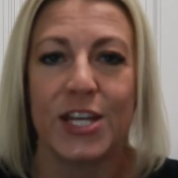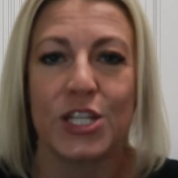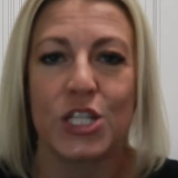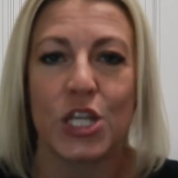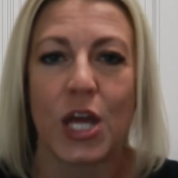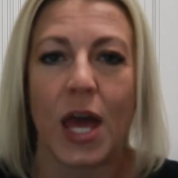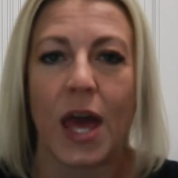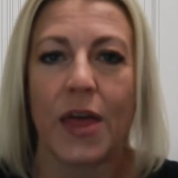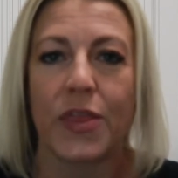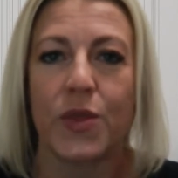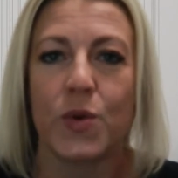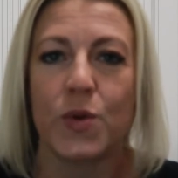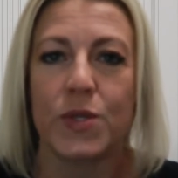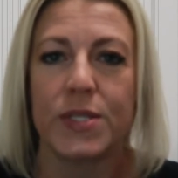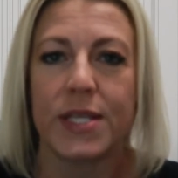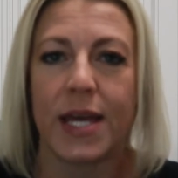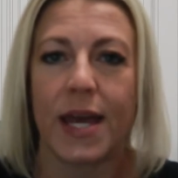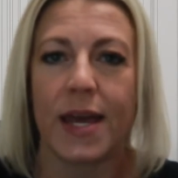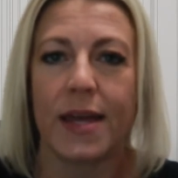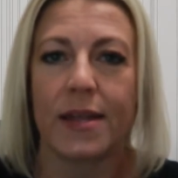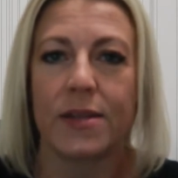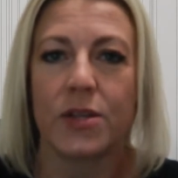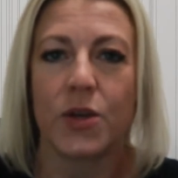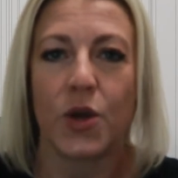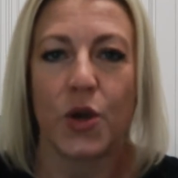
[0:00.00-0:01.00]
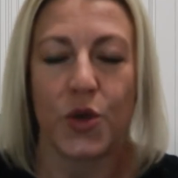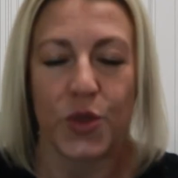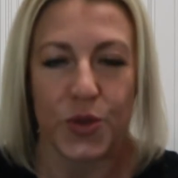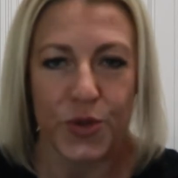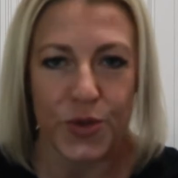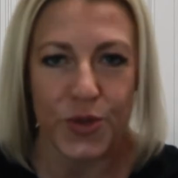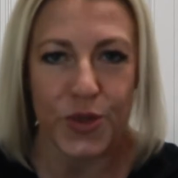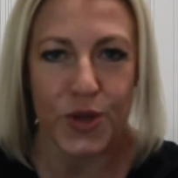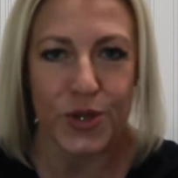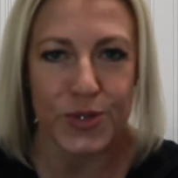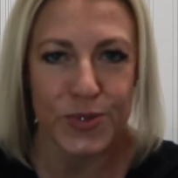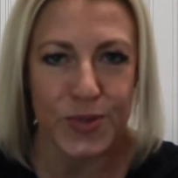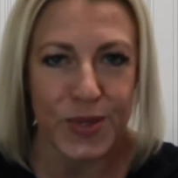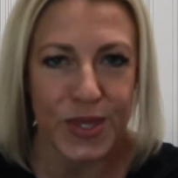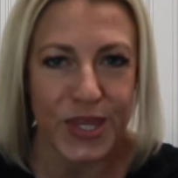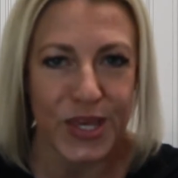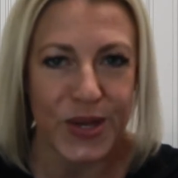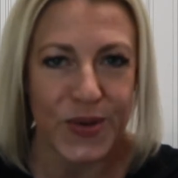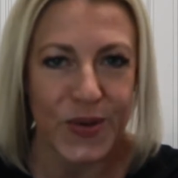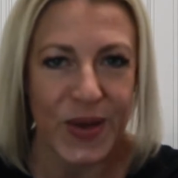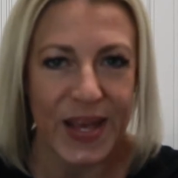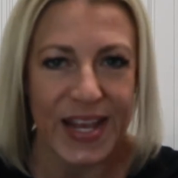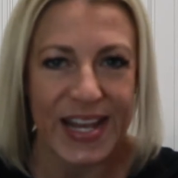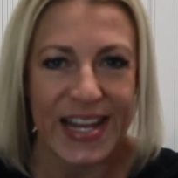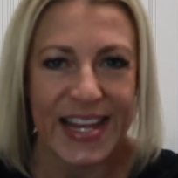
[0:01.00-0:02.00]
So I thought I'd go through those with
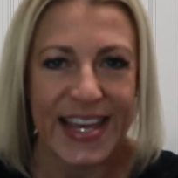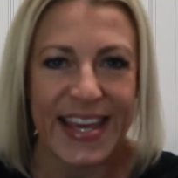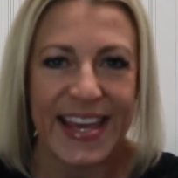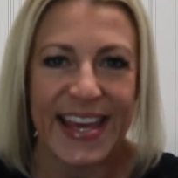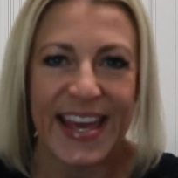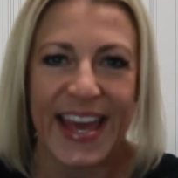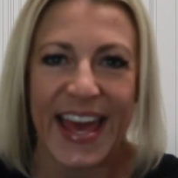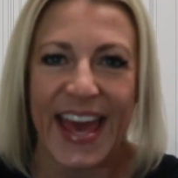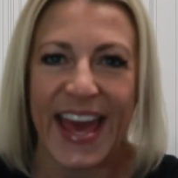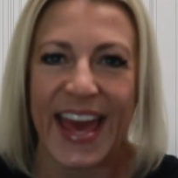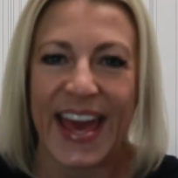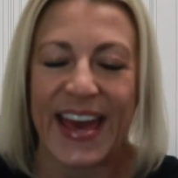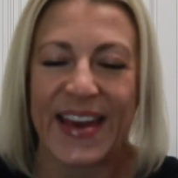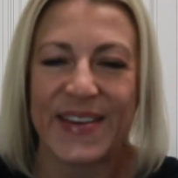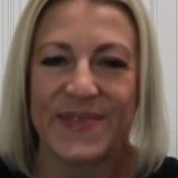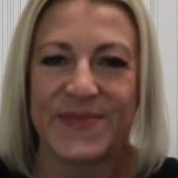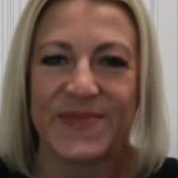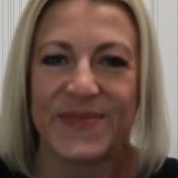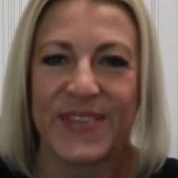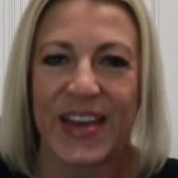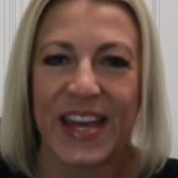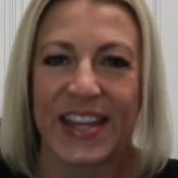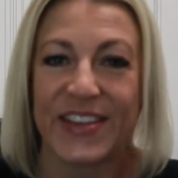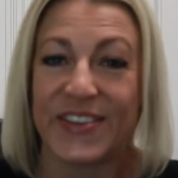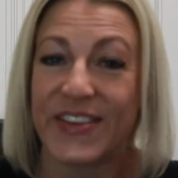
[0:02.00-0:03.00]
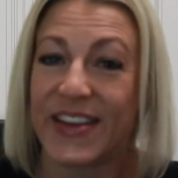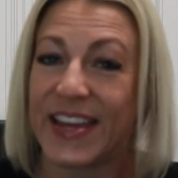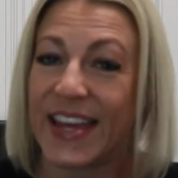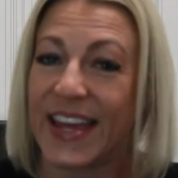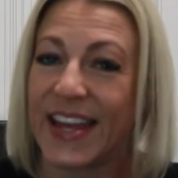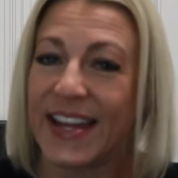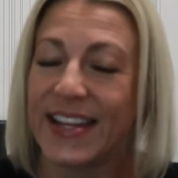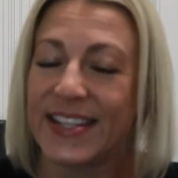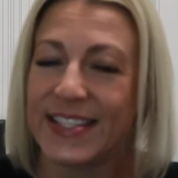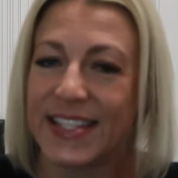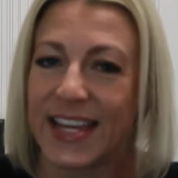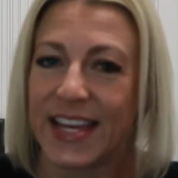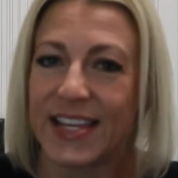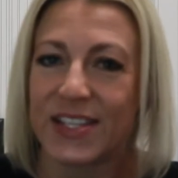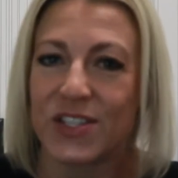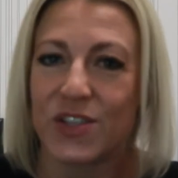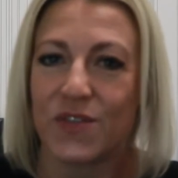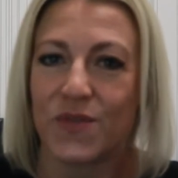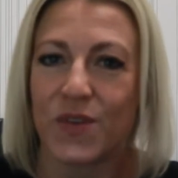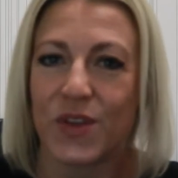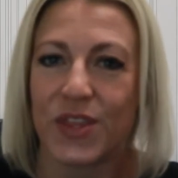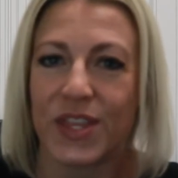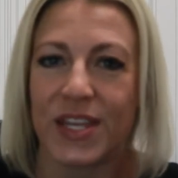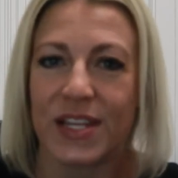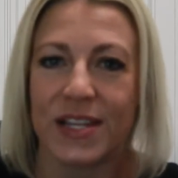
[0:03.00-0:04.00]
you quickly, and you can get a taste
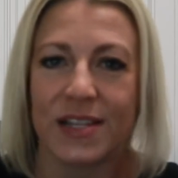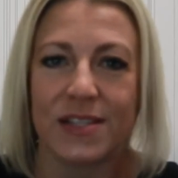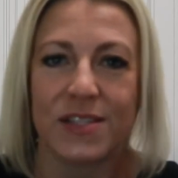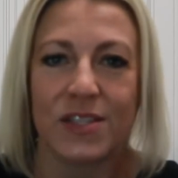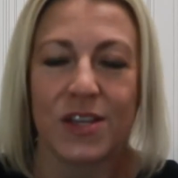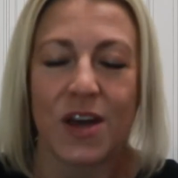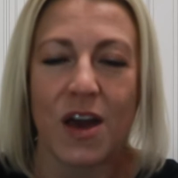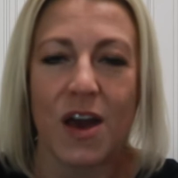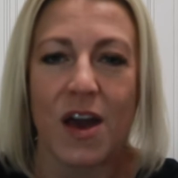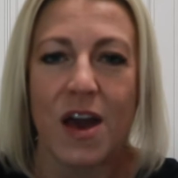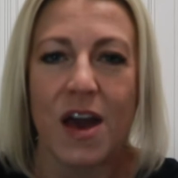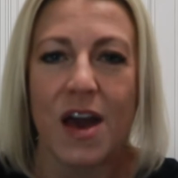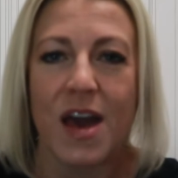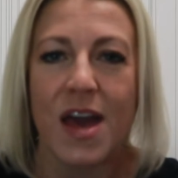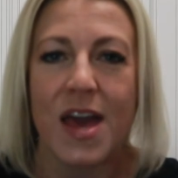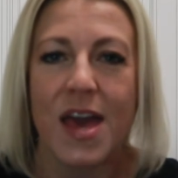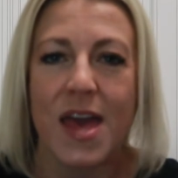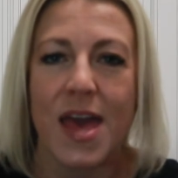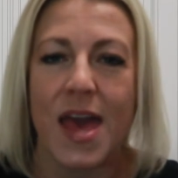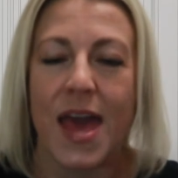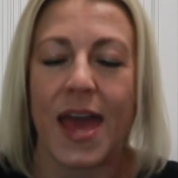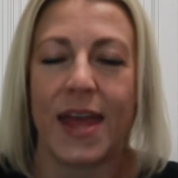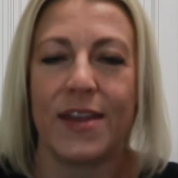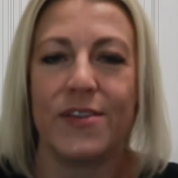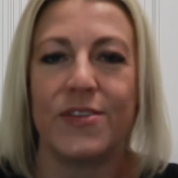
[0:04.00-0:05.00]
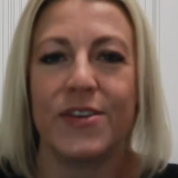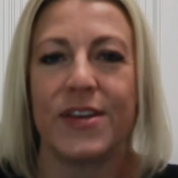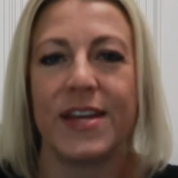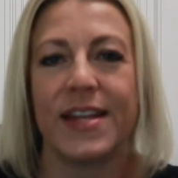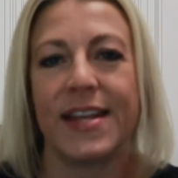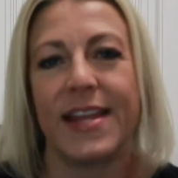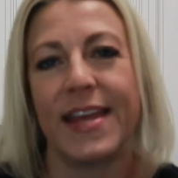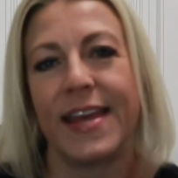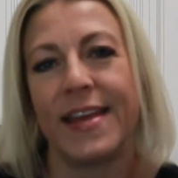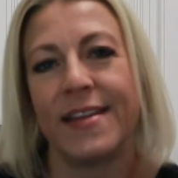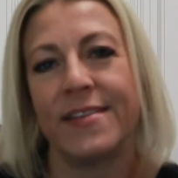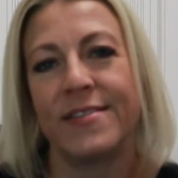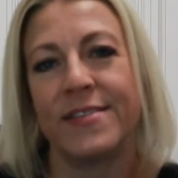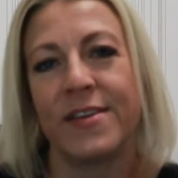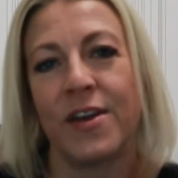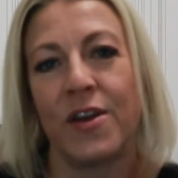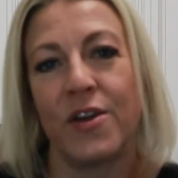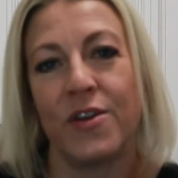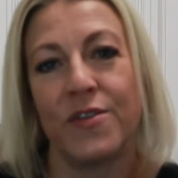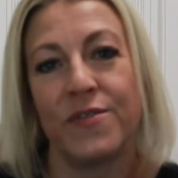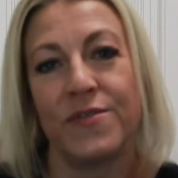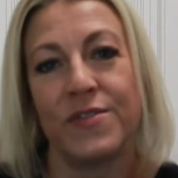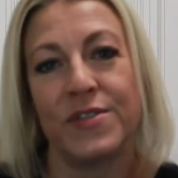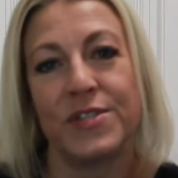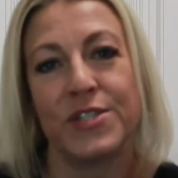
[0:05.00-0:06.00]
of what the lists are, and you can head
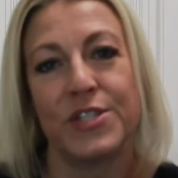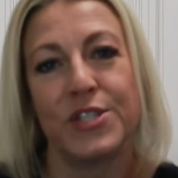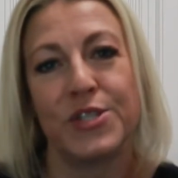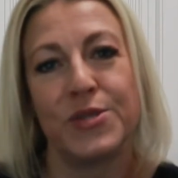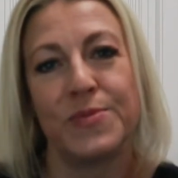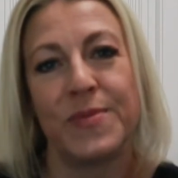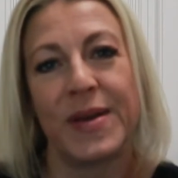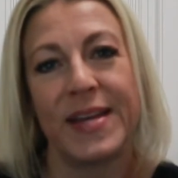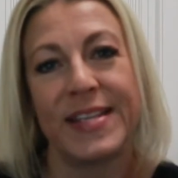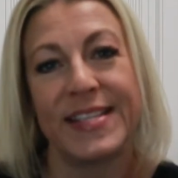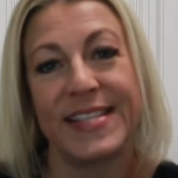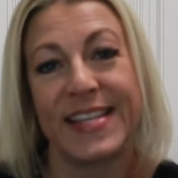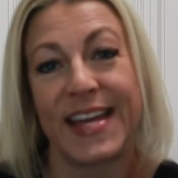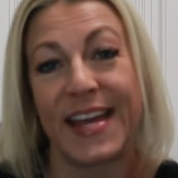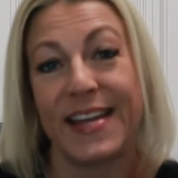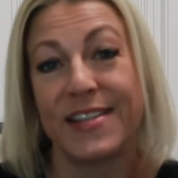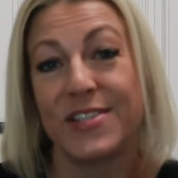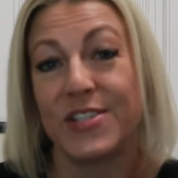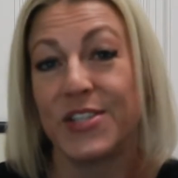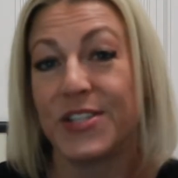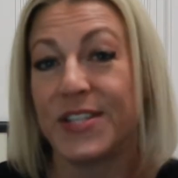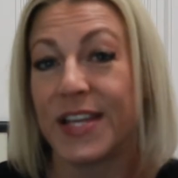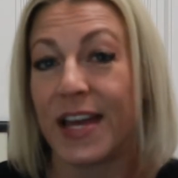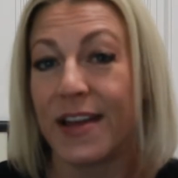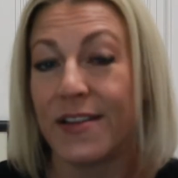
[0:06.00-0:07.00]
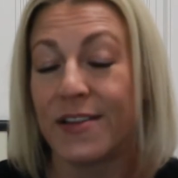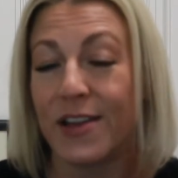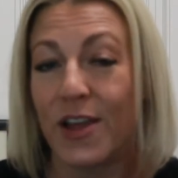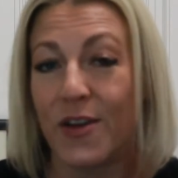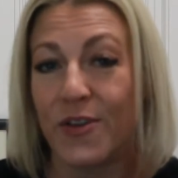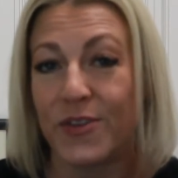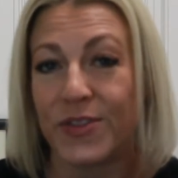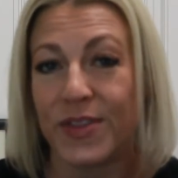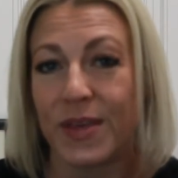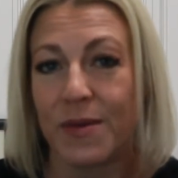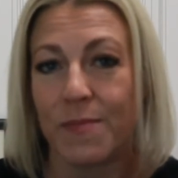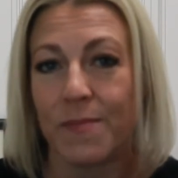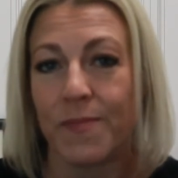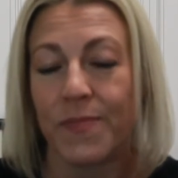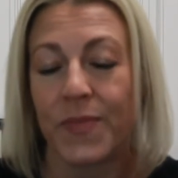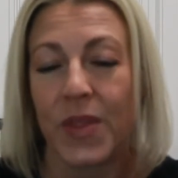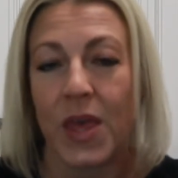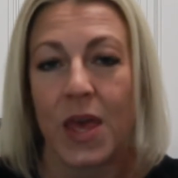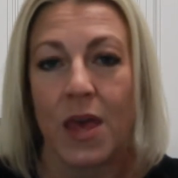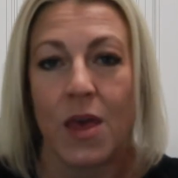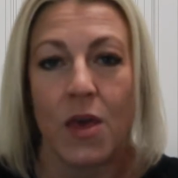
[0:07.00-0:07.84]
over to my site to download them.